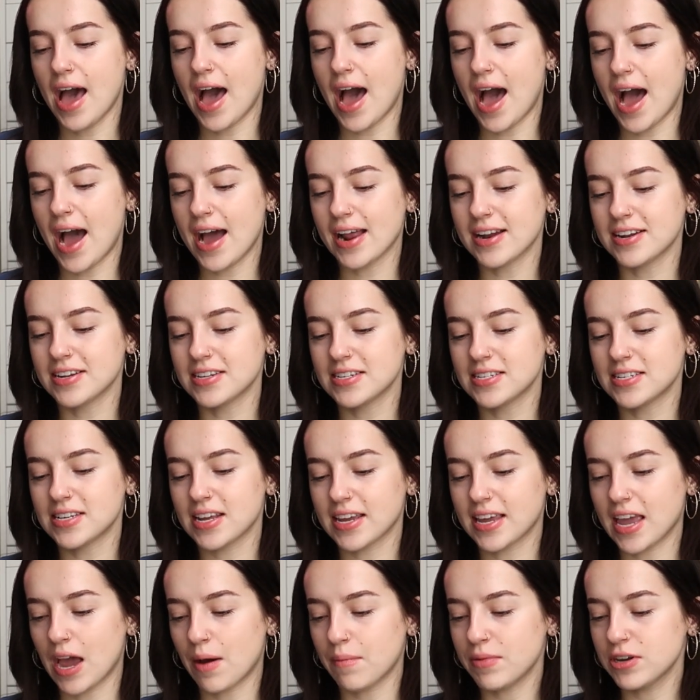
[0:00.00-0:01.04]
And
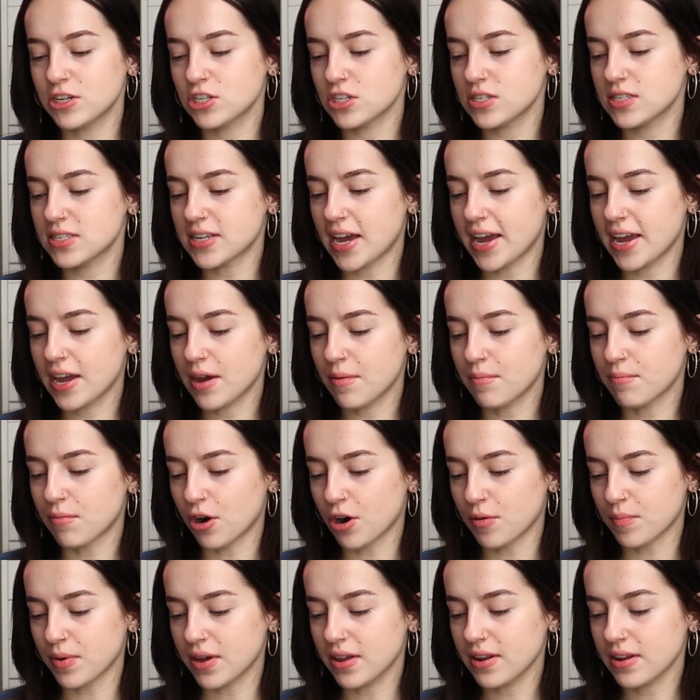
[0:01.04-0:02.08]
can we just take a
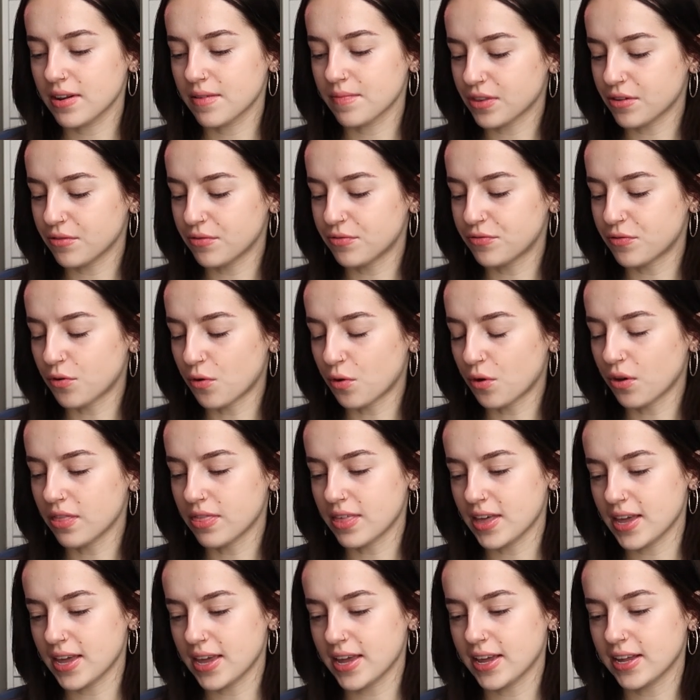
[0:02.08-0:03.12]
moment for
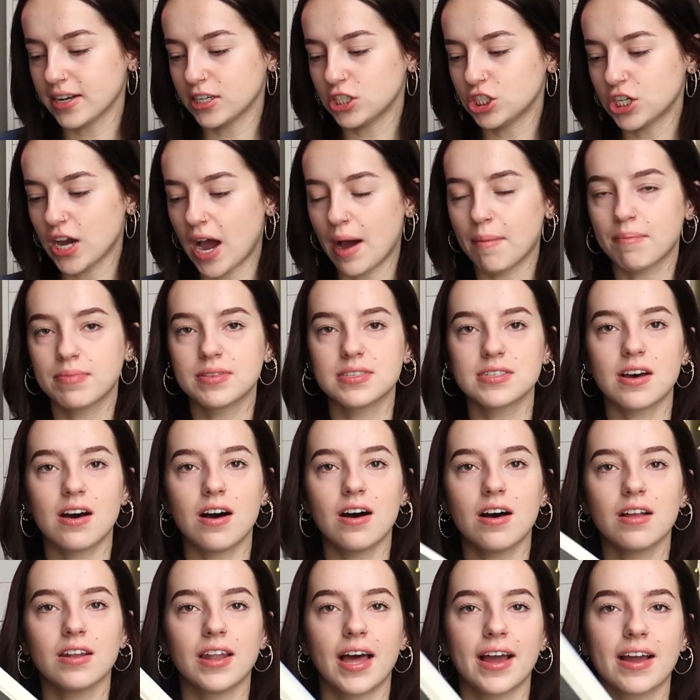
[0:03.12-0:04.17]
the
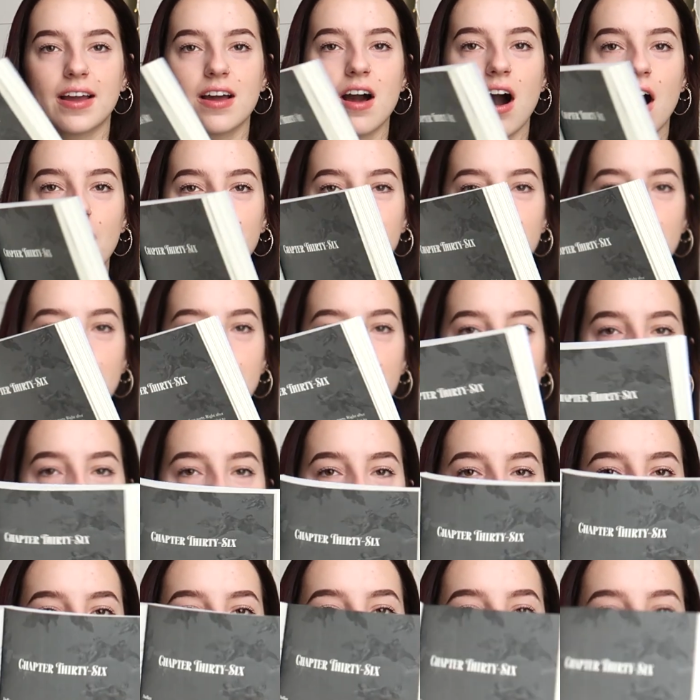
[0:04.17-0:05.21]
chapter like cover
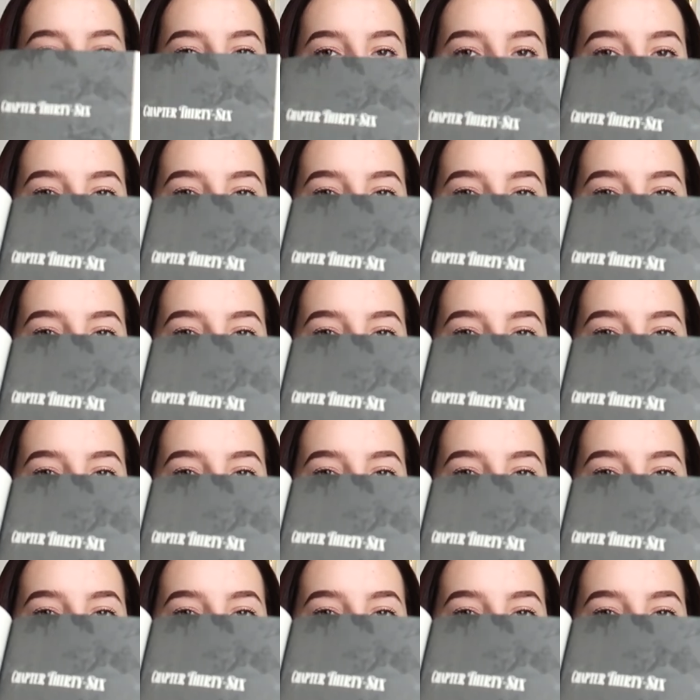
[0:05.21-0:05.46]
pages?